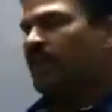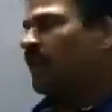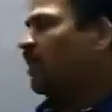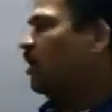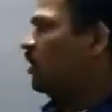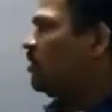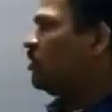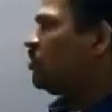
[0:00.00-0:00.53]

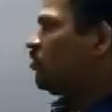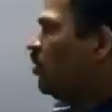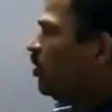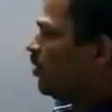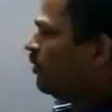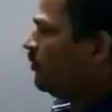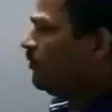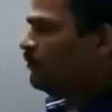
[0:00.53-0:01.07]
guns
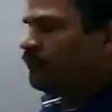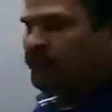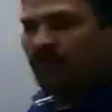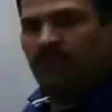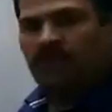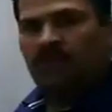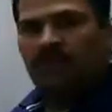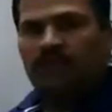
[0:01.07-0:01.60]
of
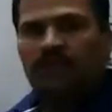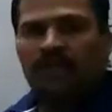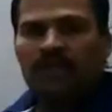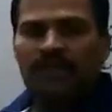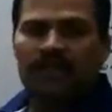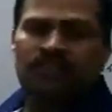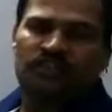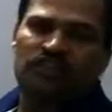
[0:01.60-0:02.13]

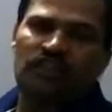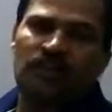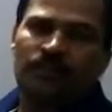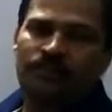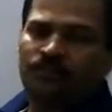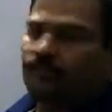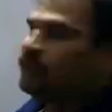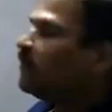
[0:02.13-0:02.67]
Asia,
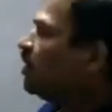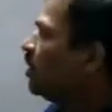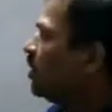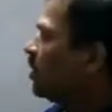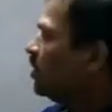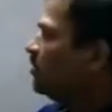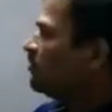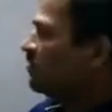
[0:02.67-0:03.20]

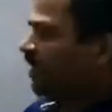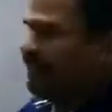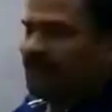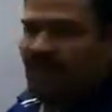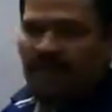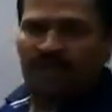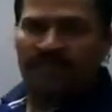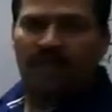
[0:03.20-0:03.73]
China
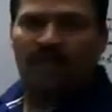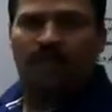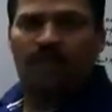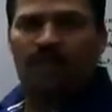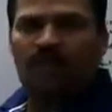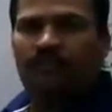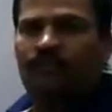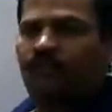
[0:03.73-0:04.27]
and
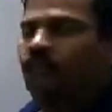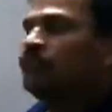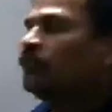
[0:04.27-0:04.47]
Japan.